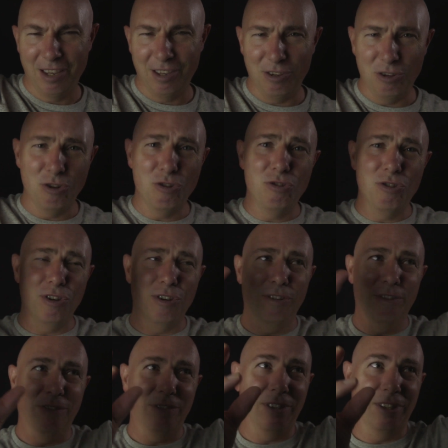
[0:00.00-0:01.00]

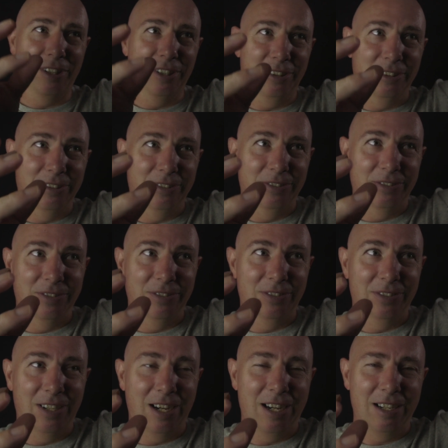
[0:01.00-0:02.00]
union of kind
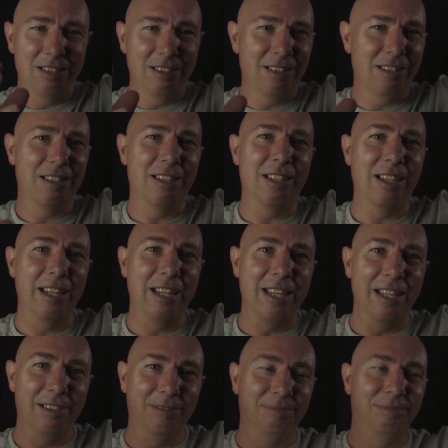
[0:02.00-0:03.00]
of
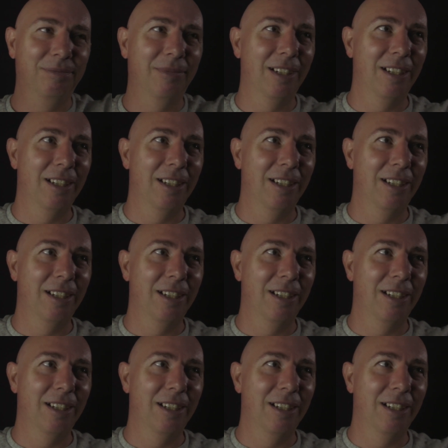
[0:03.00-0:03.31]
unseen,